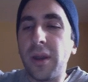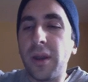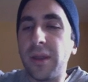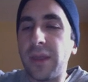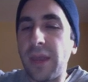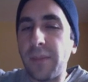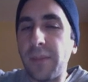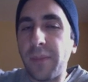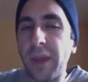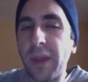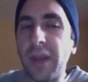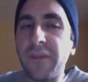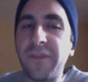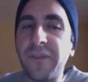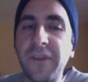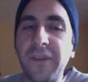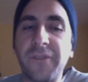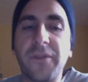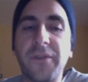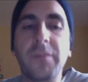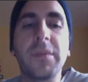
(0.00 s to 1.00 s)
they
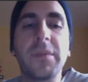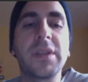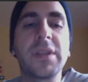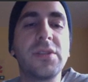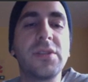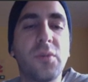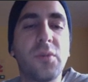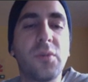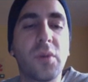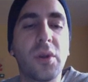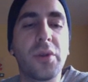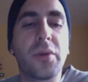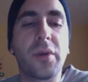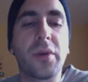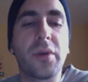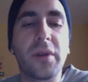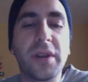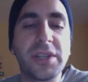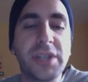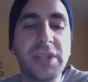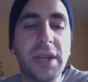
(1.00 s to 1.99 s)
benefit from this New World Order
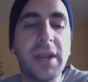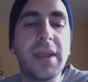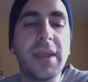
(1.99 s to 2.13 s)
agenda.